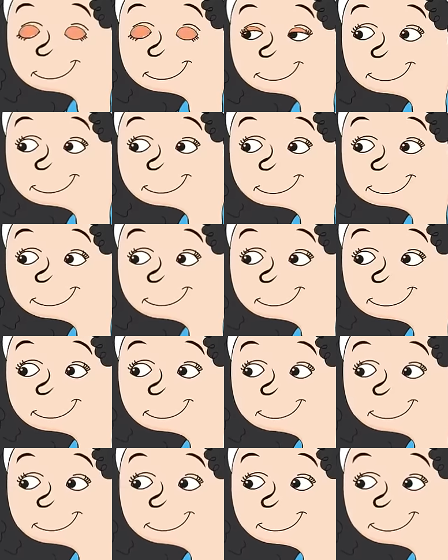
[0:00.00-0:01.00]

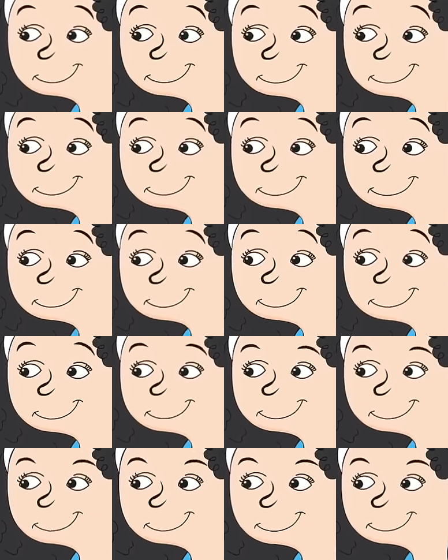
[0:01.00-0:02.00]

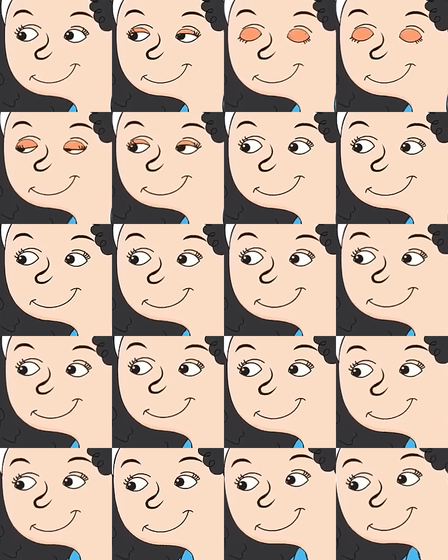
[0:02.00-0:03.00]

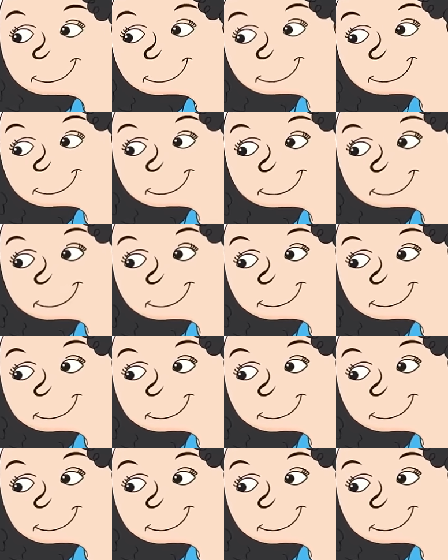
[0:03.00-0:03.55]
No words are spoken by the person on screen.